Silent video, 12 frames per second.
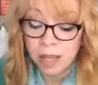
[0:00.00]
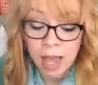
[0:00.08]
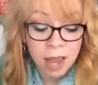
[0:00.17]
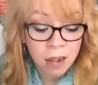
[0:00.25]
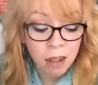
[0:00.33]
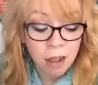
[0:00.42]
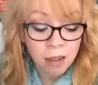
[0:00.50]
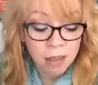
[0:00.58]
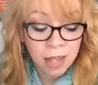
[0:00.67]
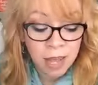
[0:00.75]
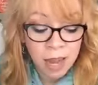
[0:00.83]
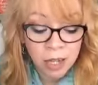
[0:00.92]
catalog,
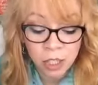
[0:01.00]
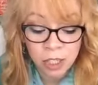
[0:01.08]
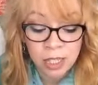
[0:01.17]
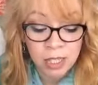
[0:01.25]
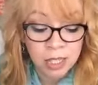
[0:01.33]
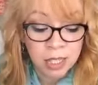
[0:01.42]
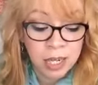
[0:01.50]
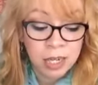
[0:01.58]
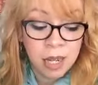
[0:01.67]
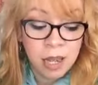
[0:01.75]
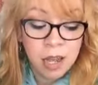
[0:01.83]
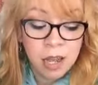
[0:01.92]
they actually did
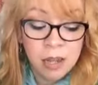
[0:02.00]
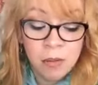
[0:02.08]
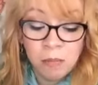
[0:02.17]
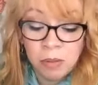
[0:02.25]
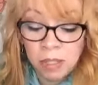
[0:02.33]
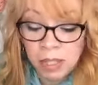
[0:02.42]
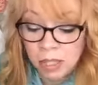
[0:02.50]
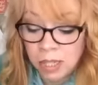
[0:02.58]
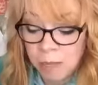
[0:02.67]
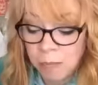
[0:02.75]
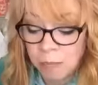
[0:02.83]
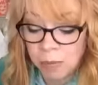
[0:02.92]
it
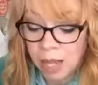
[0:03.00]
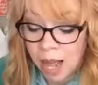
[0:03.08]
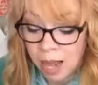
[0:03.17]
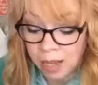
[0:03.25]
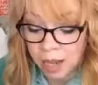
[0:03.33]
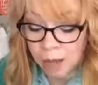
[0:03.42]
completely black,